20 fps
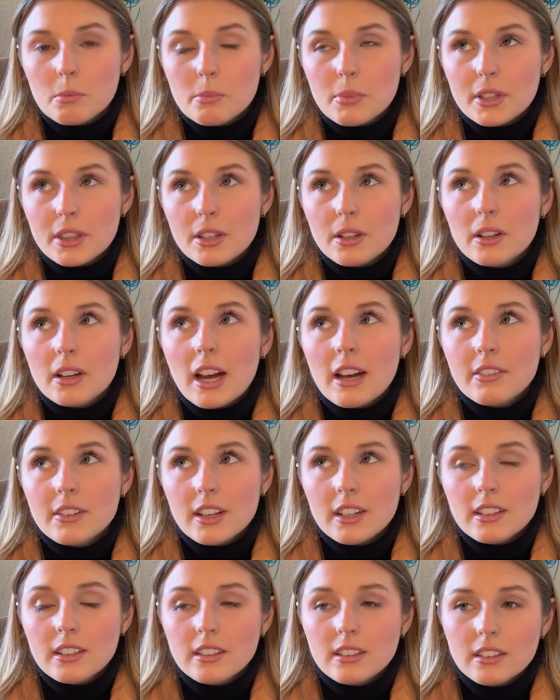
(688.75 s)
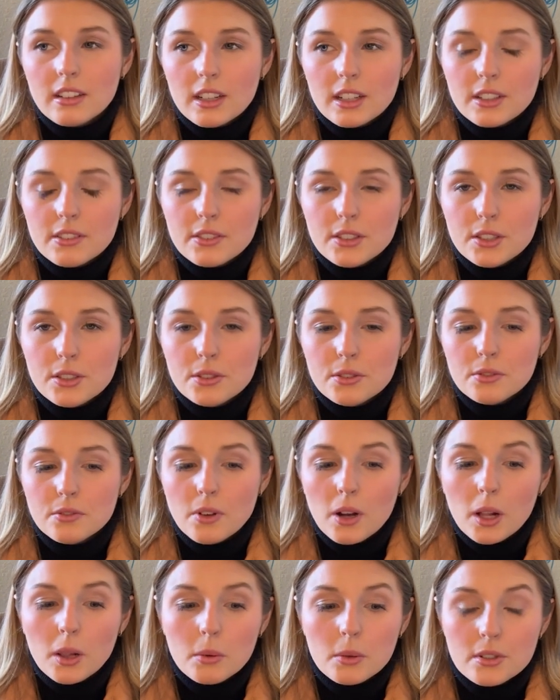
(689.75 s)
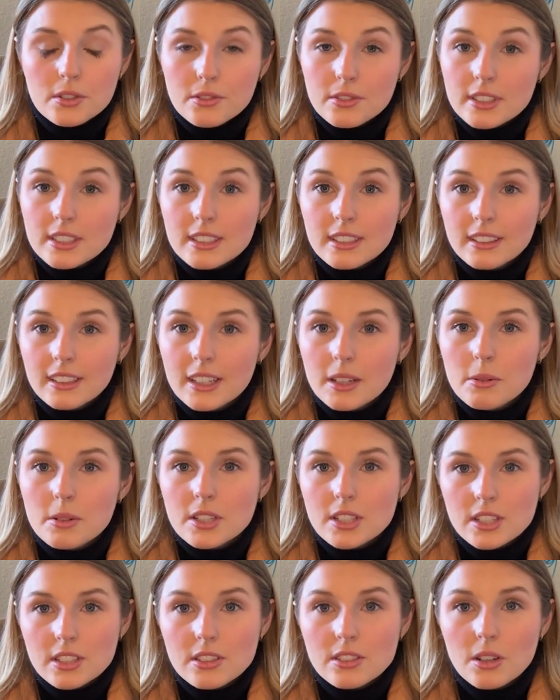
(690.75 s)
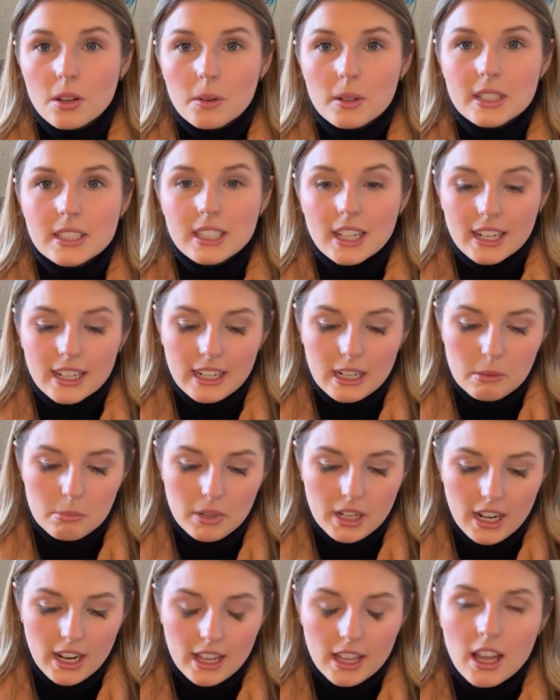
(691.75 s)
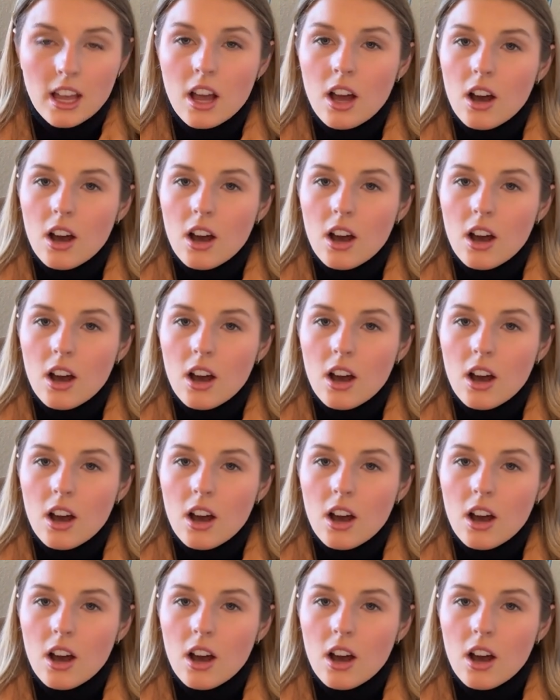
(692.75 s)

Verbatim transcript: but there I've gotten a lot of new followers recently, which is so exciting, but I,